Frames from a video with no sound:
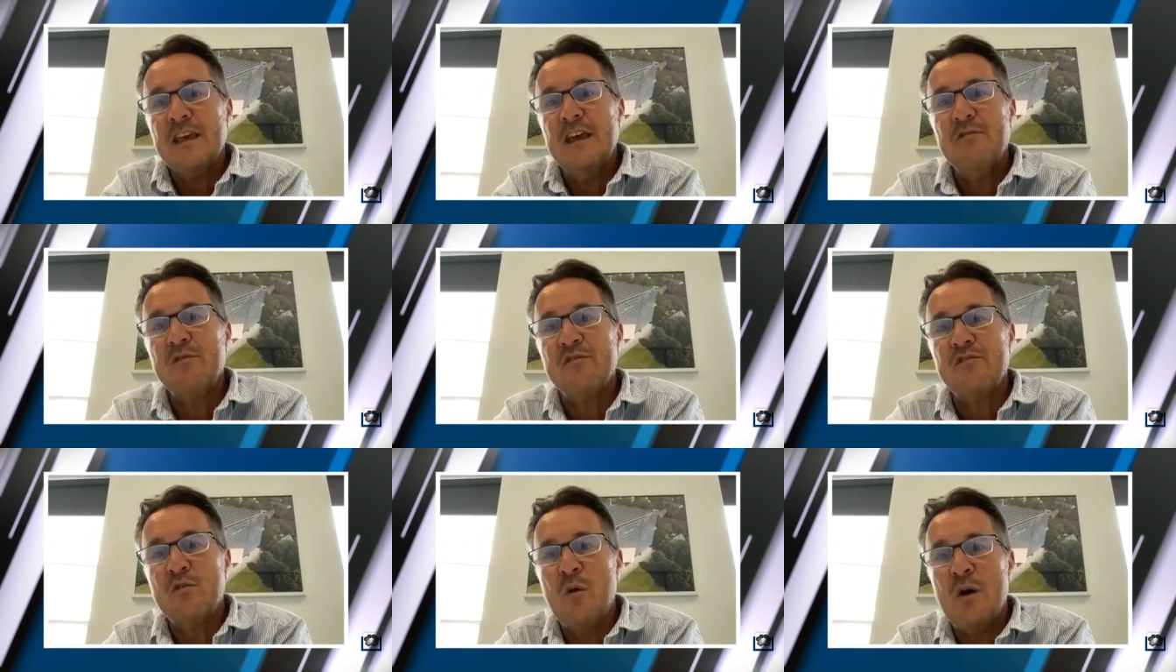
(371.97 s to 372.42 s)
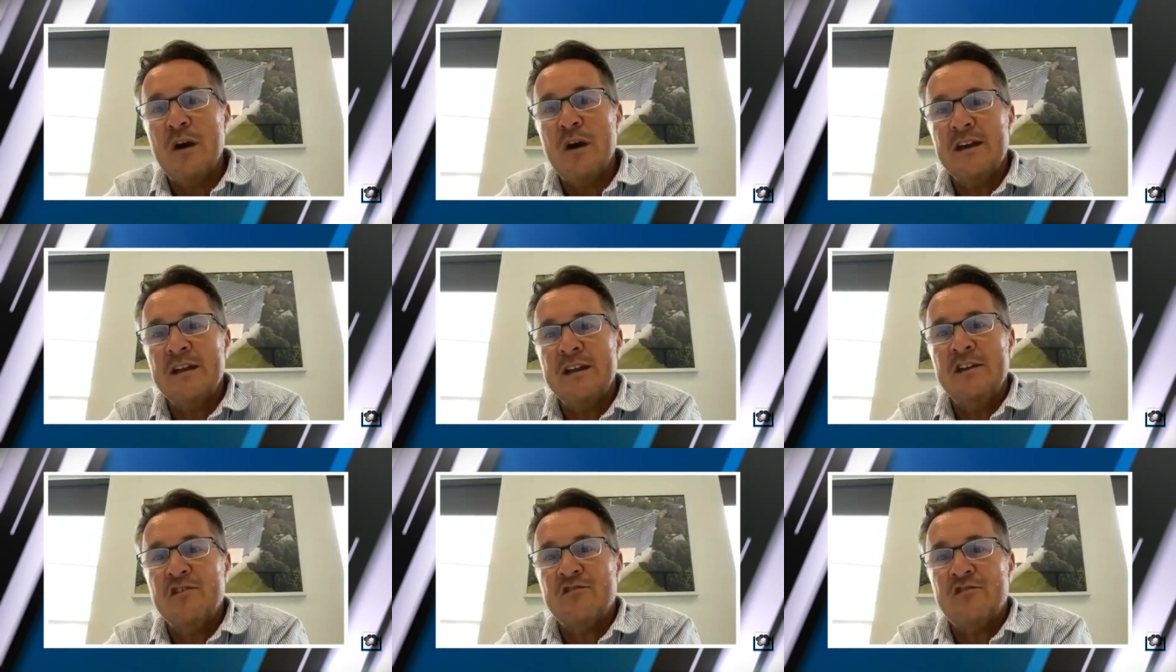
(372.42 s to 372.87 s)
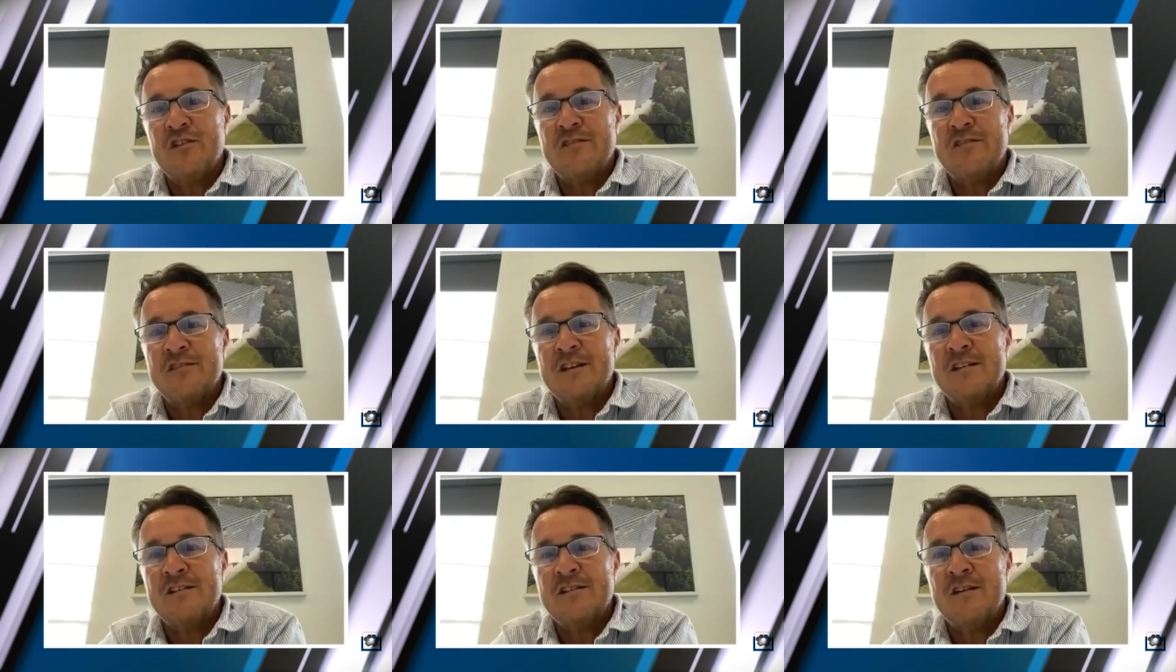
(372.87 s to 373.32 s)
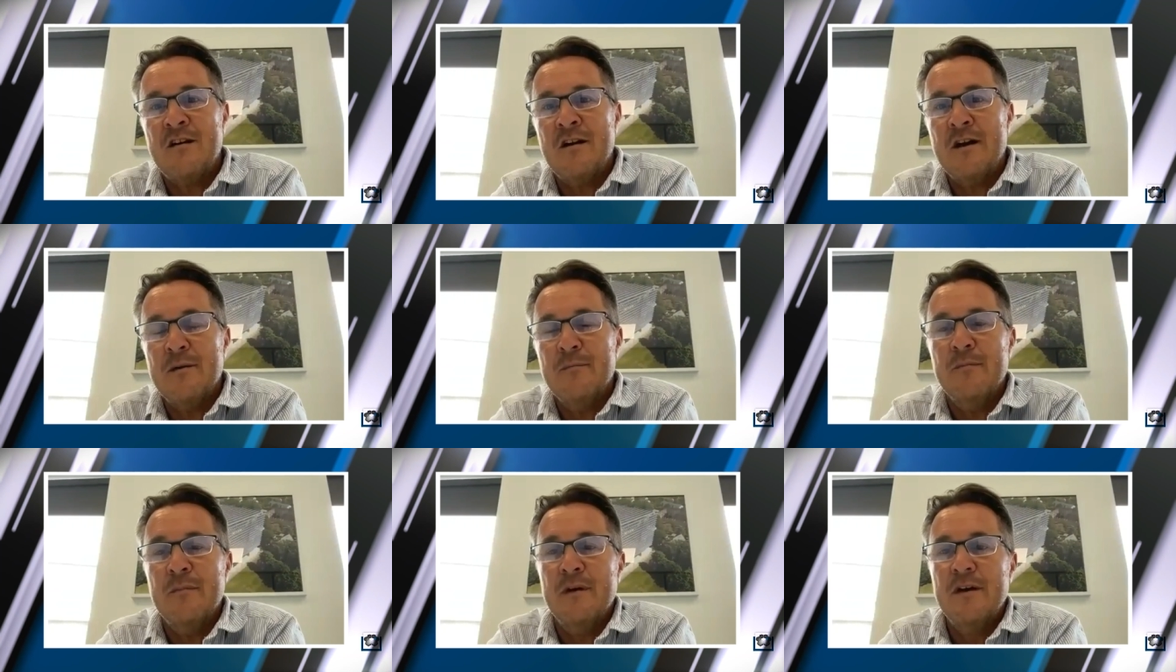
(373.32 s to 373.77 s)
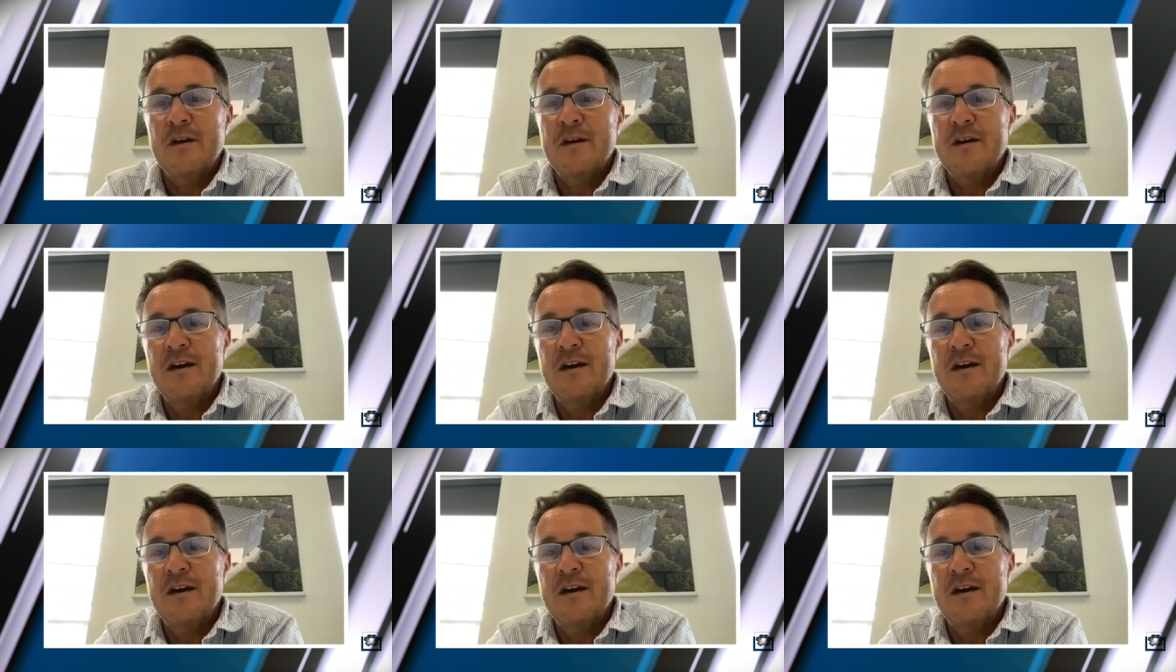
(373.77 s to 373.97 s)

it was quite an interesting time.